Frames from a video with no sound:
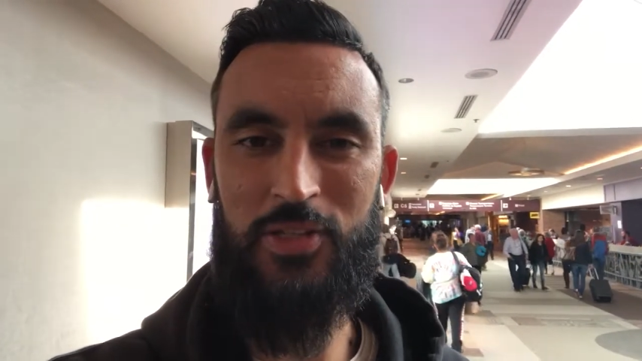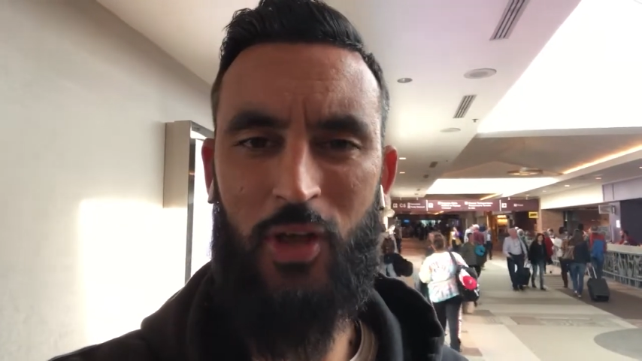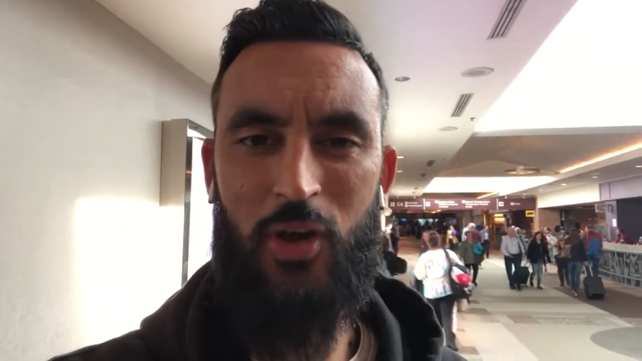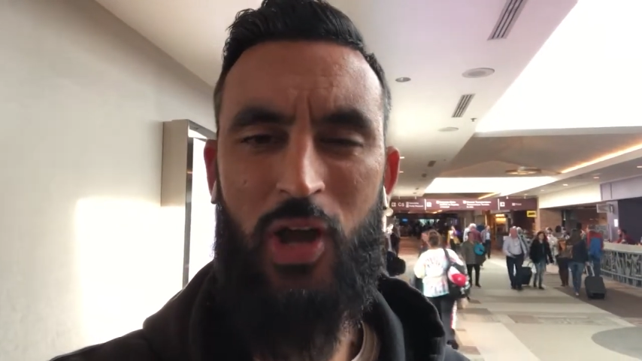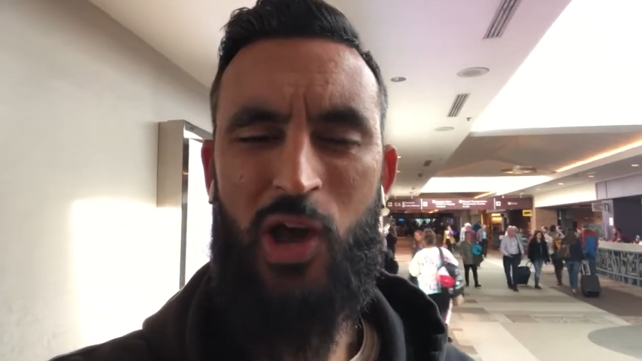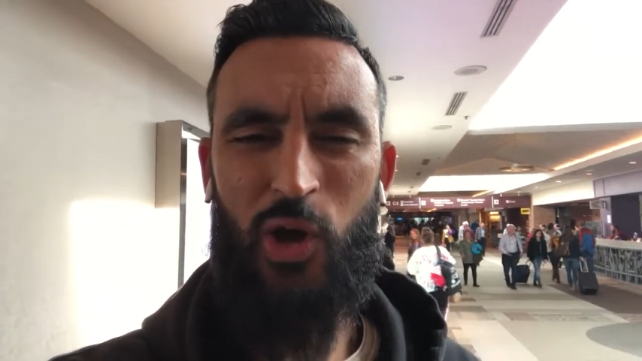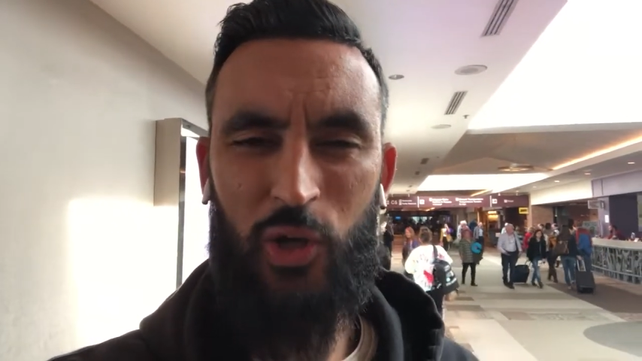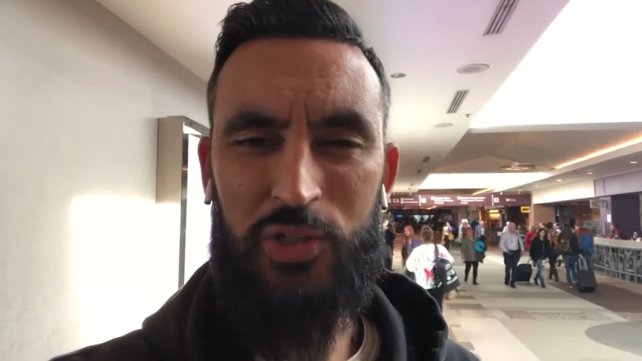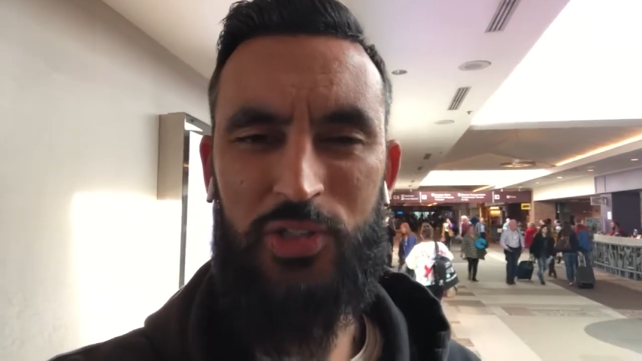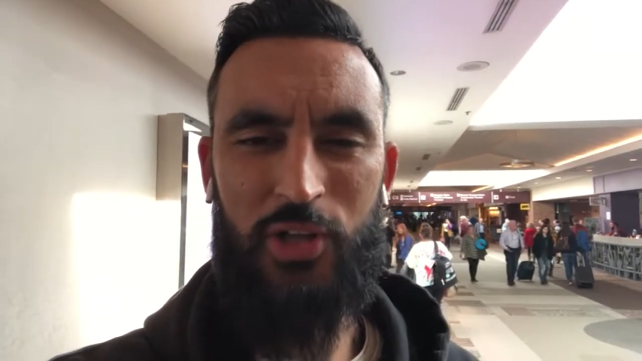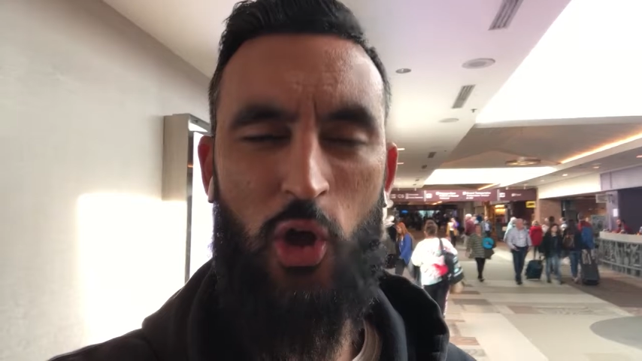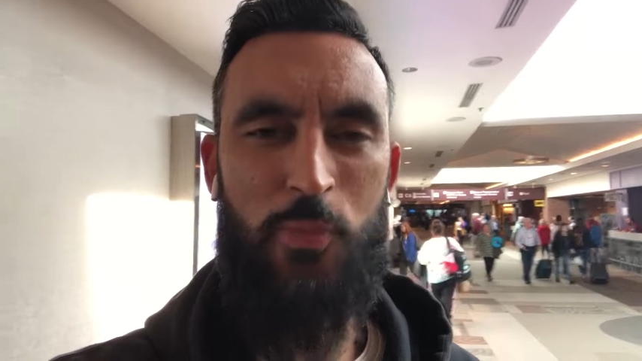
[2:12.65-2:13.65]
So
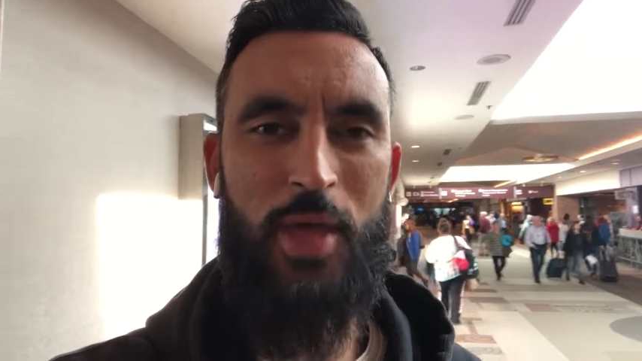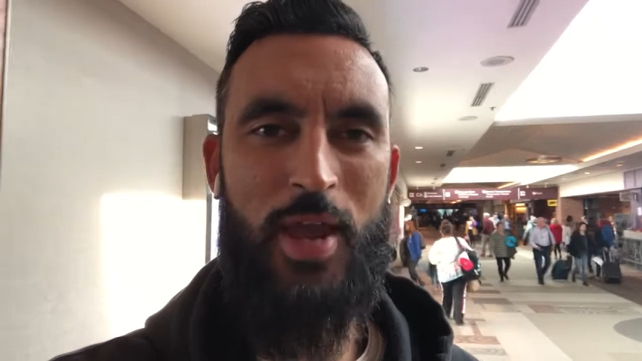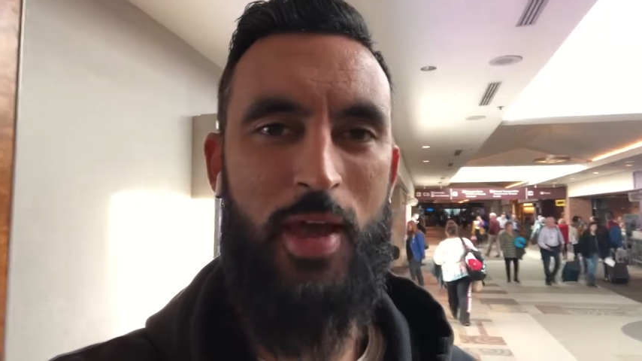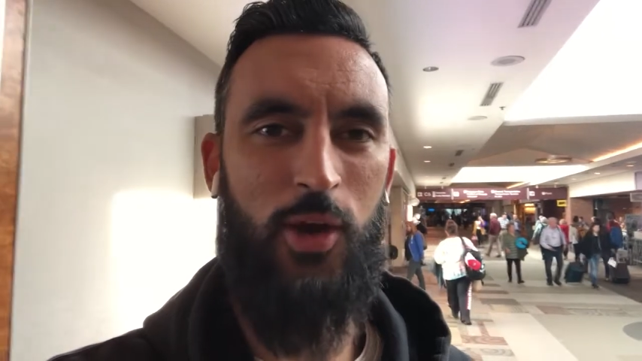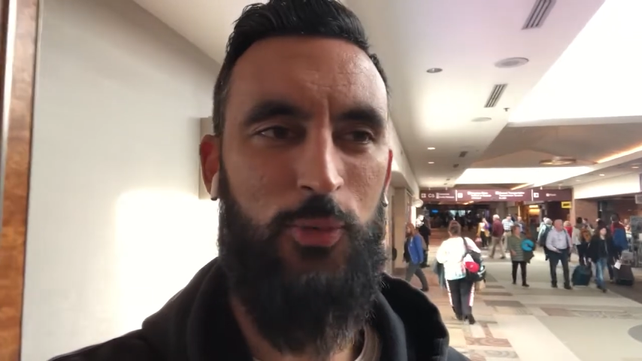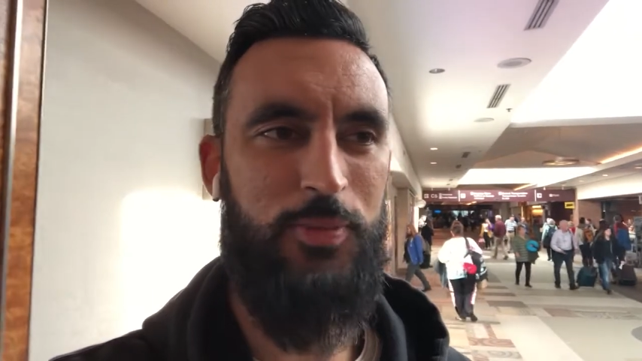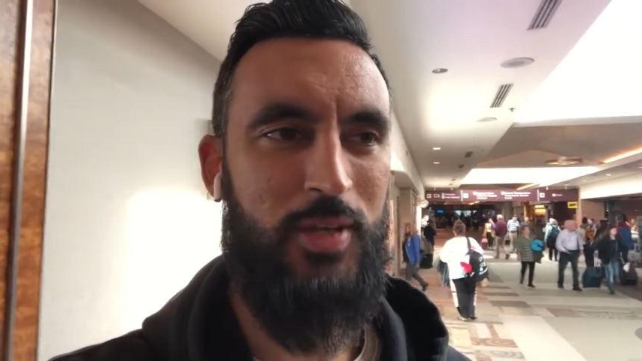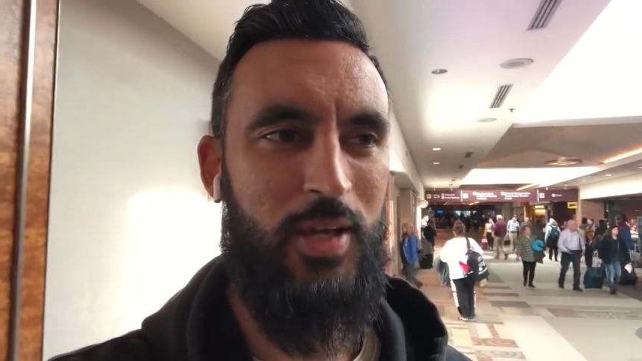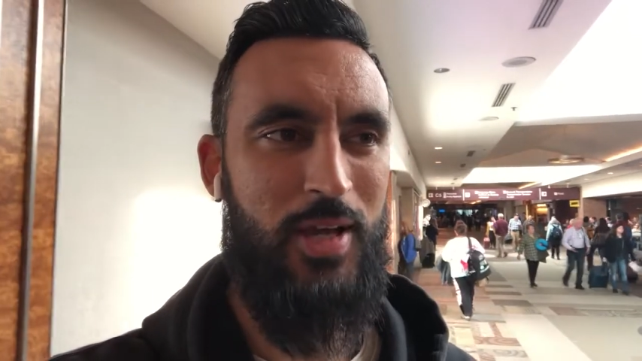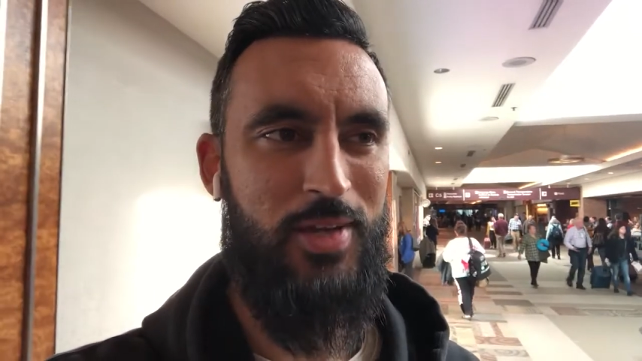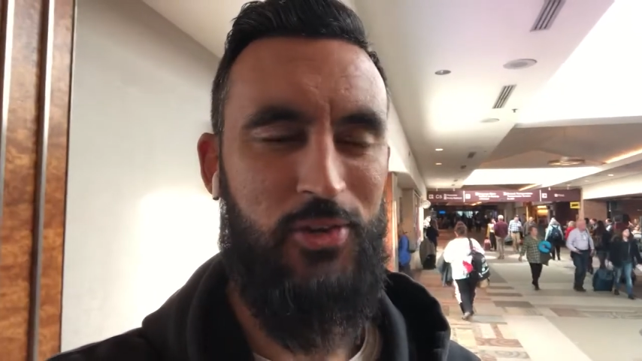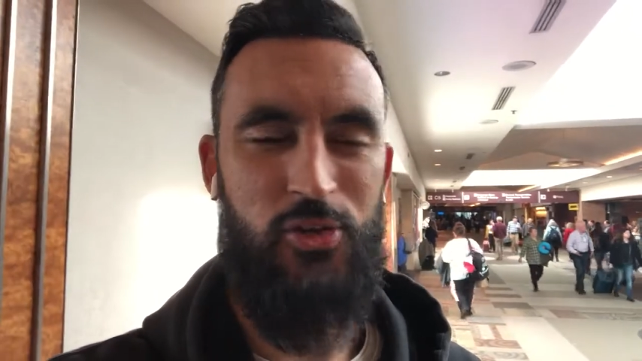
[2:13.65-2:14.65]
Austin, hope that helps.